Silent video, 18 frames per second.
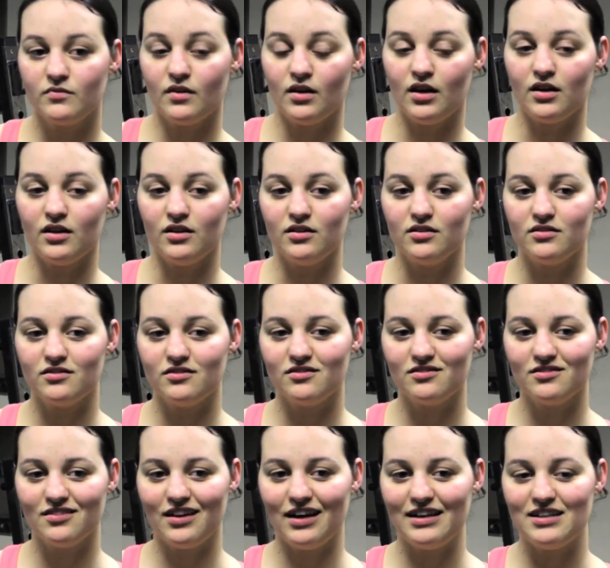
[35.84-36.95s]
I,
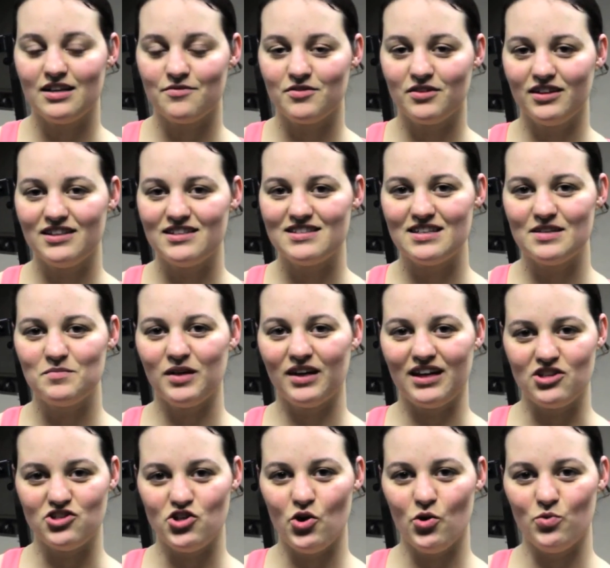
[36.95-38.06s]
I definitely seemed like
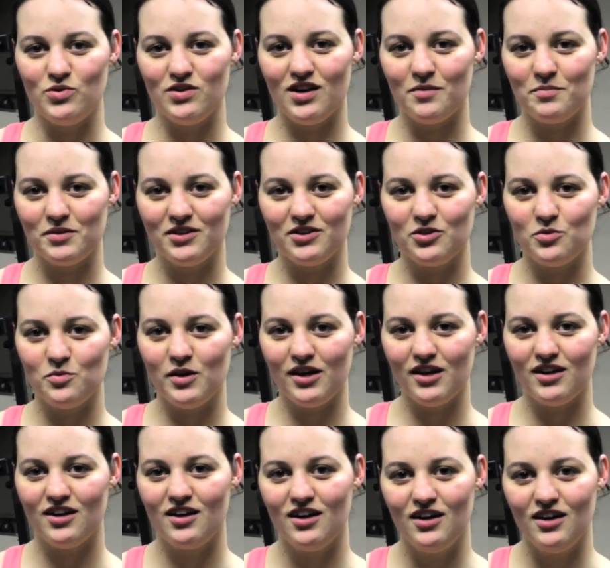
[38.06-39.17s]
I toned up a little
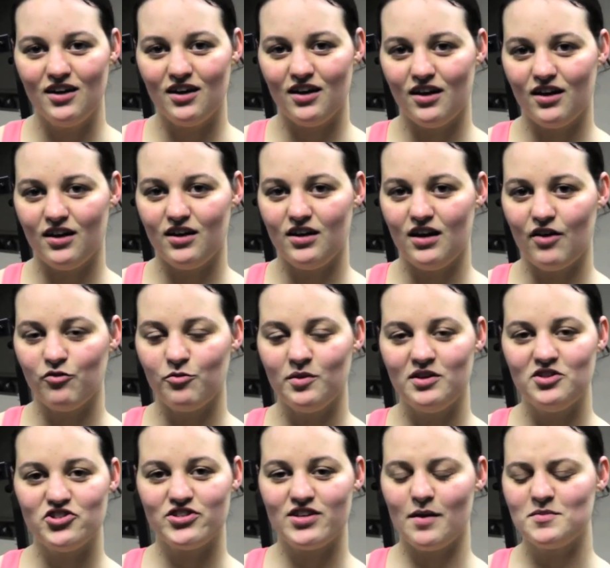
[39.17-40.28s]
bit and
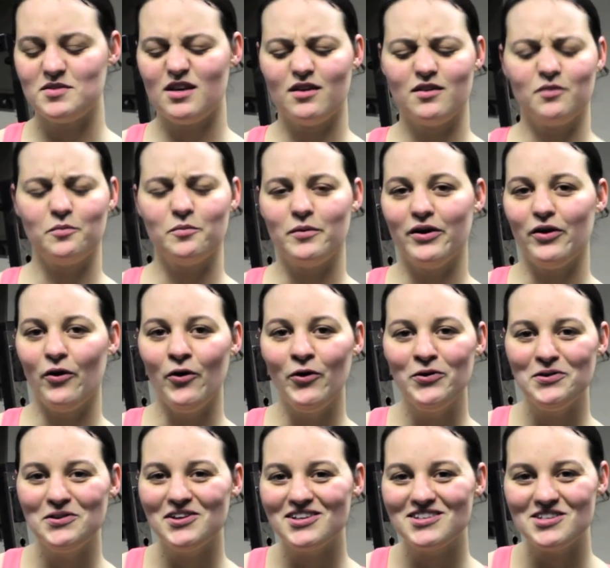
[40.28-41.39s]
everybody just kept telling me, oh
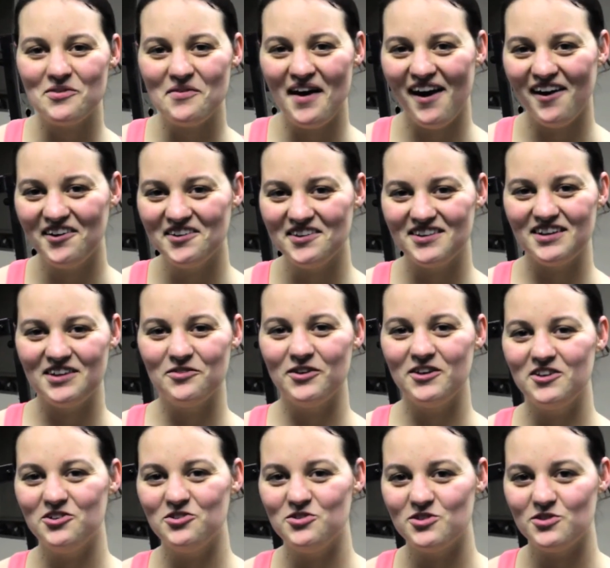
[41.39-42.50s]
you look so healthy, what
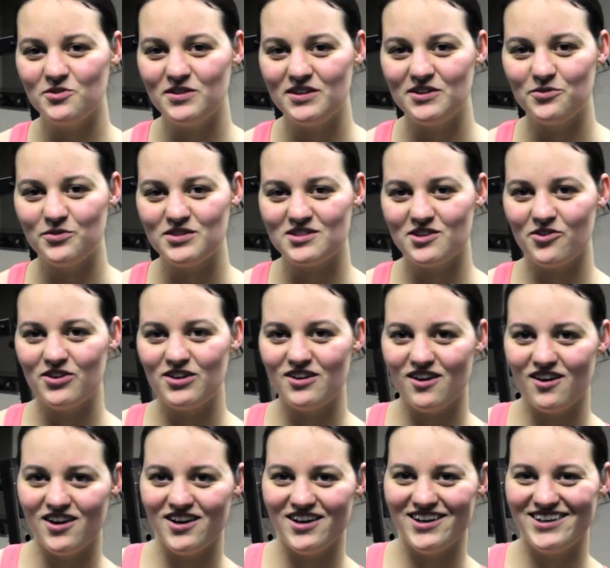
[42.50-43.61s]
are you doing, what's going
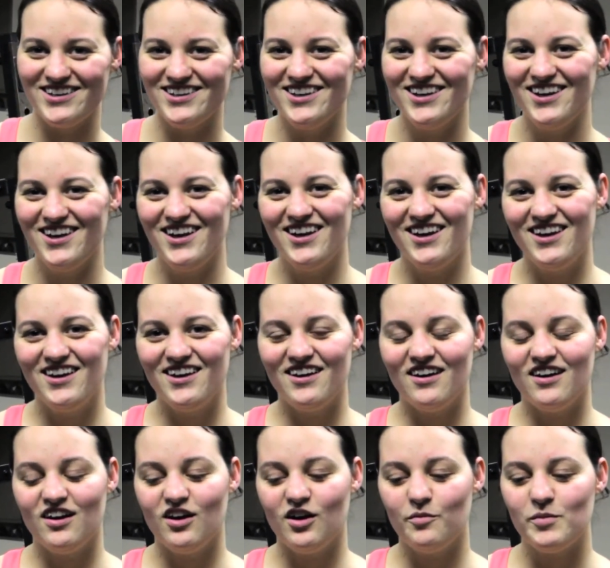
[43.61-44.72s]
on?
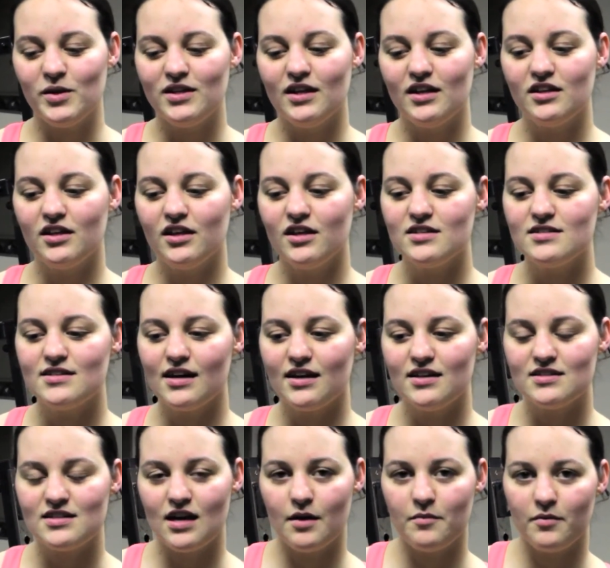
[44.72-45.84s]
Um, and then the
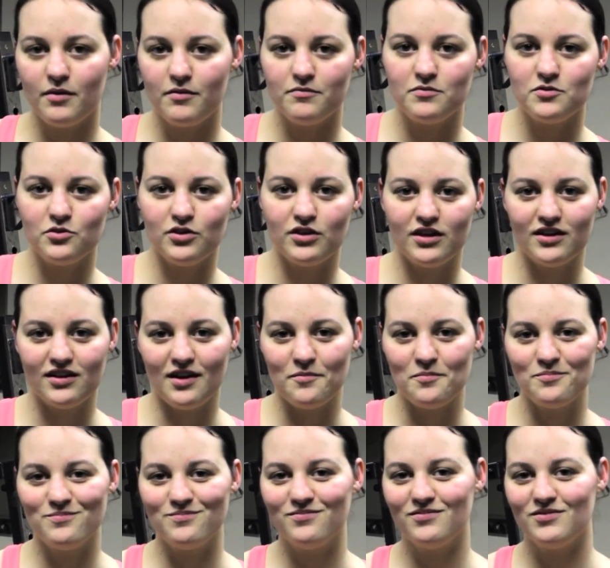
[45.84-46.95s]
second time I'm doing it,
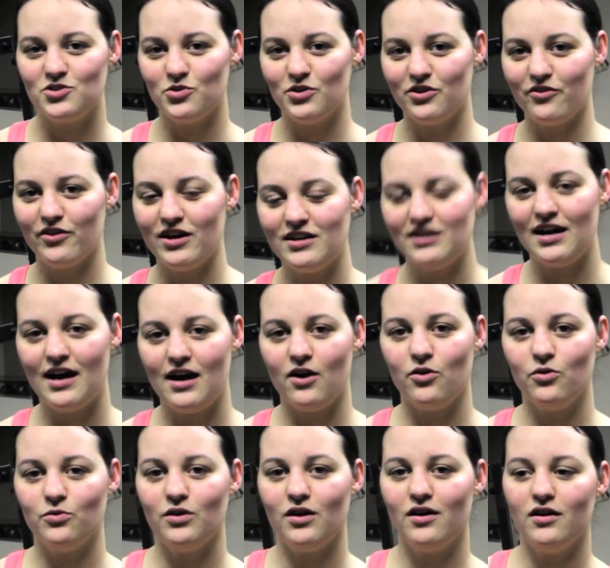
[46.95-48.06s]
I'm doing it right
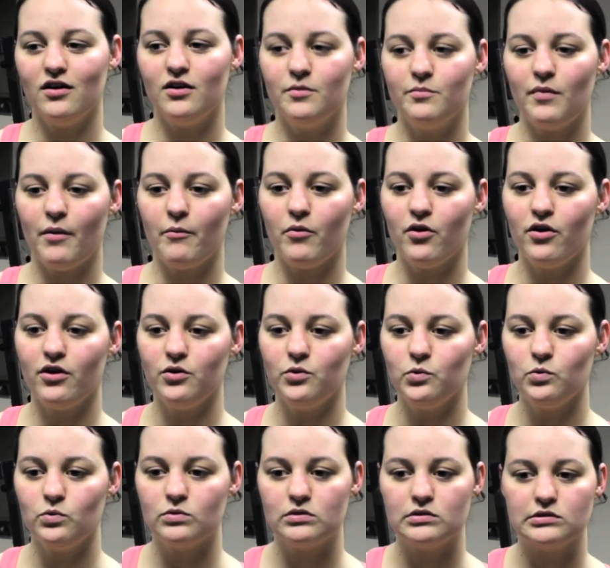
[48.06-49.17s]
now, um, I'm
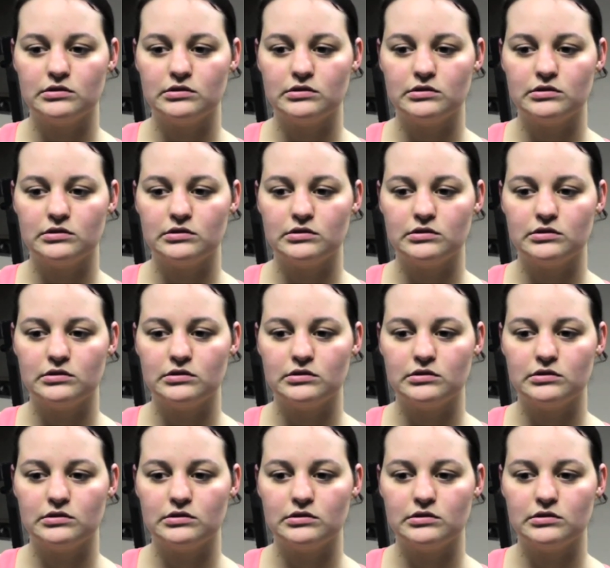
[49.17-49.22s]
on,